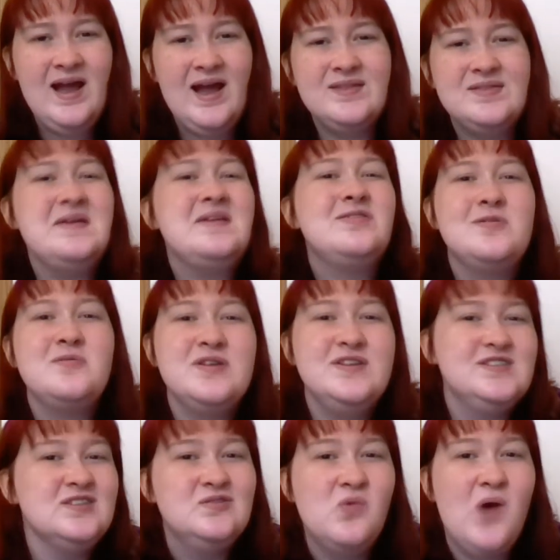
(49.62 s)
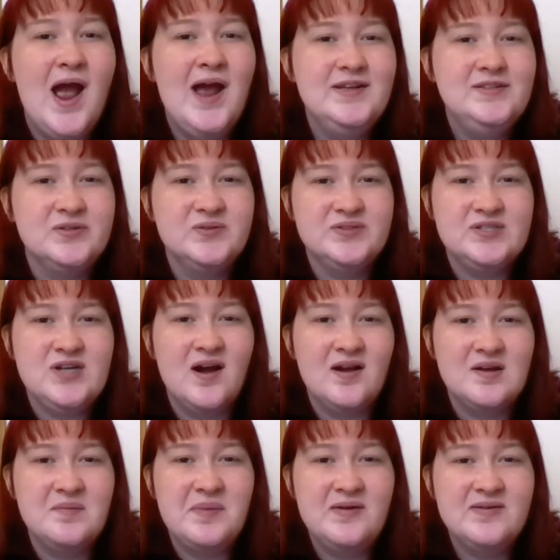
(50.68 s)
I think the reason why I don't
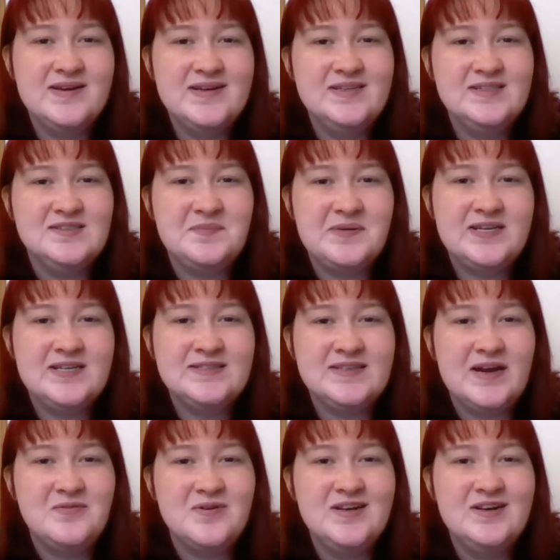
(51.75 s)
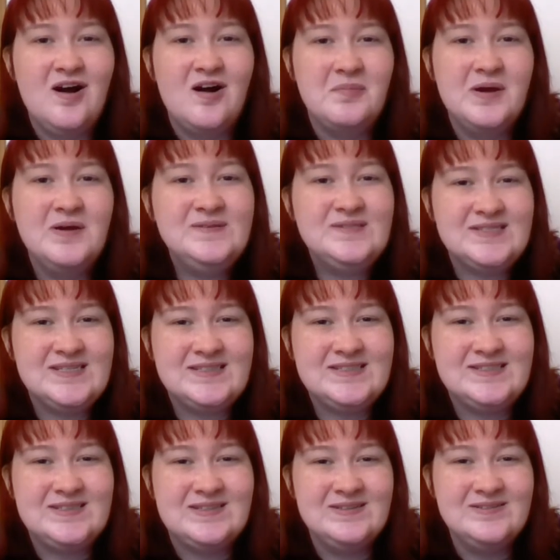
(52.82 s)
talk about it is because I read almost
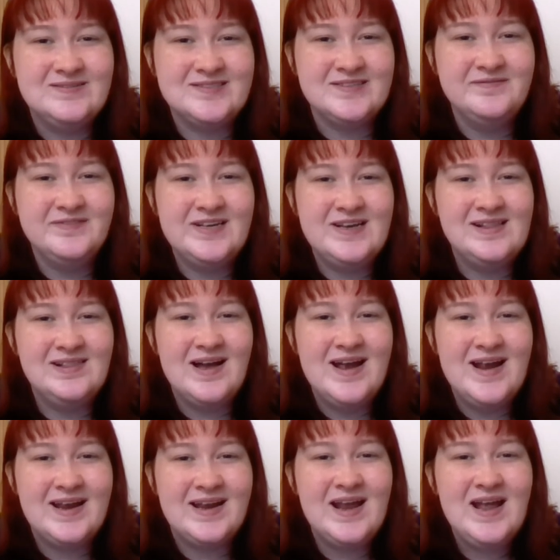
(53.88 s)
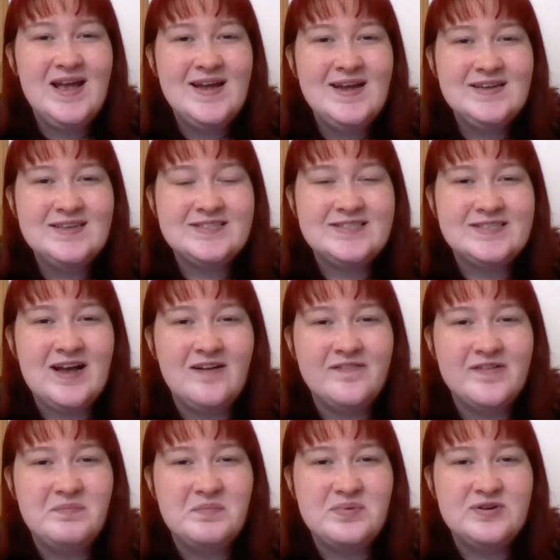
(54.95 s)
exclusively, like,
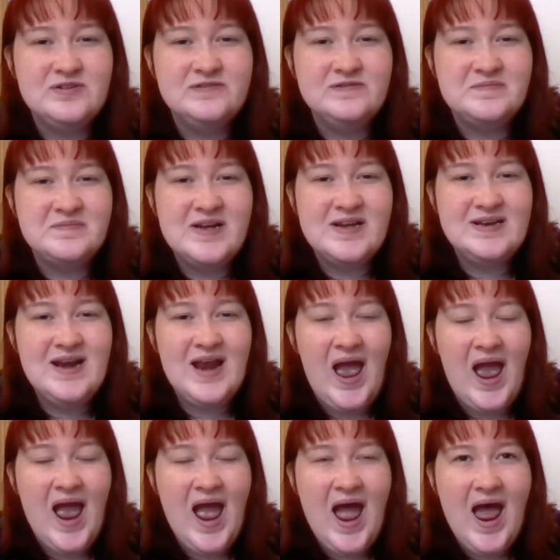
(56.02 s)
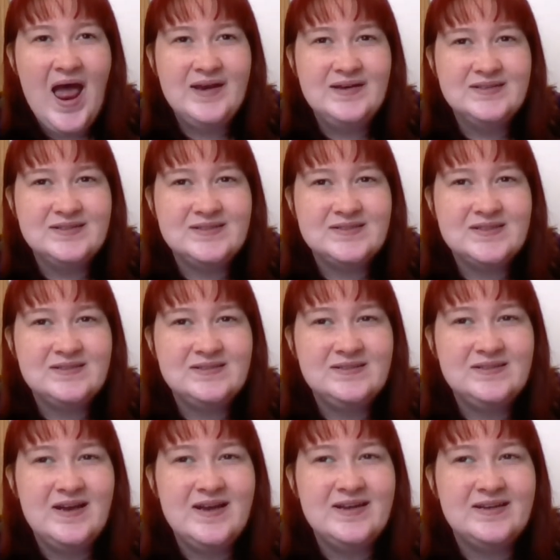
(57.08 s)
self-improvement and,
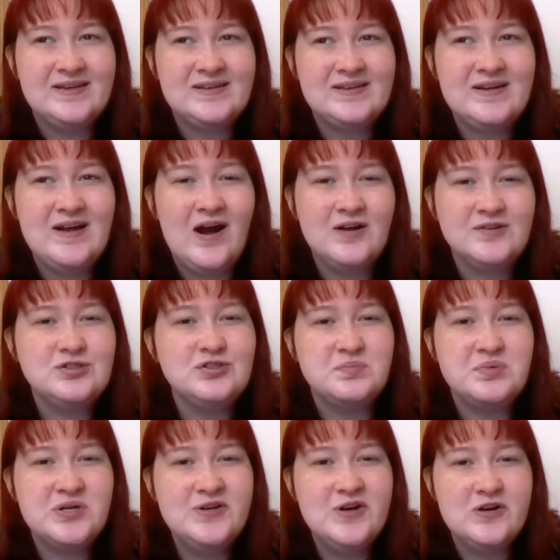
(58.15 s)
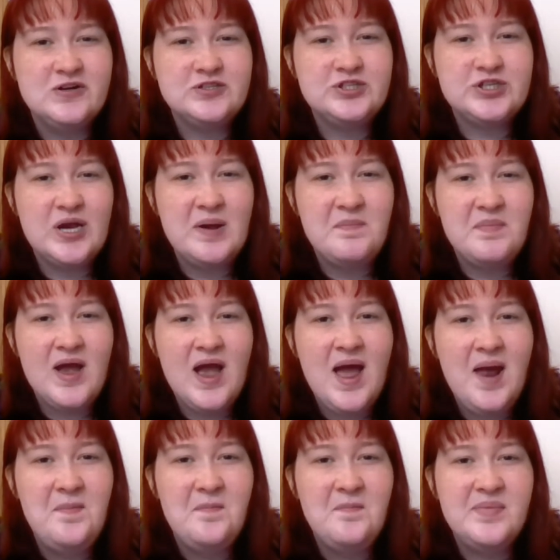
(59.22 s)
like, entrepreneurship
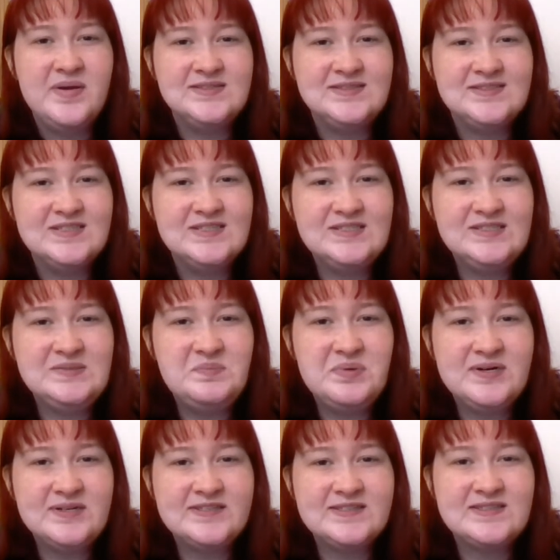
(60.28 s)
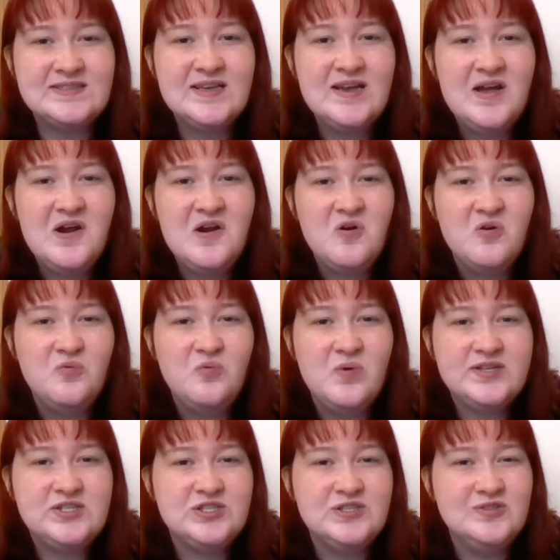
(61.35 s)
and business books,
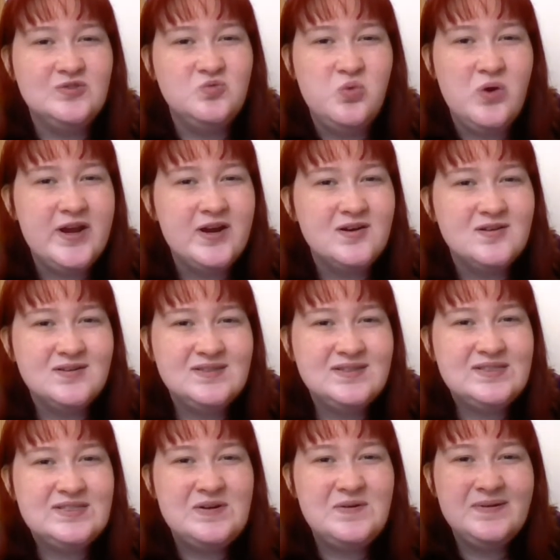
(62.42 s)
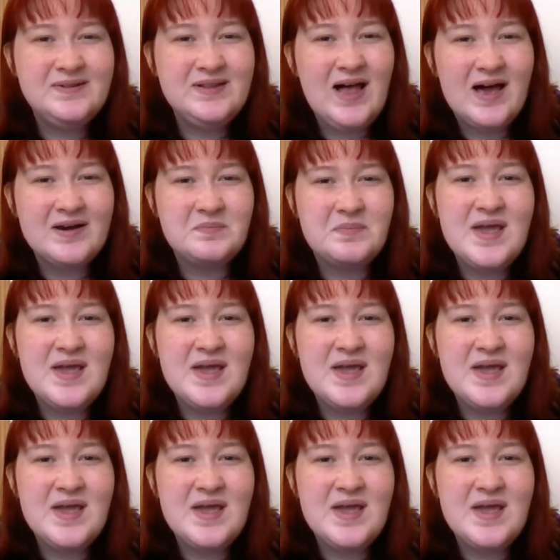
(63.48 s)
which is weird to a lot of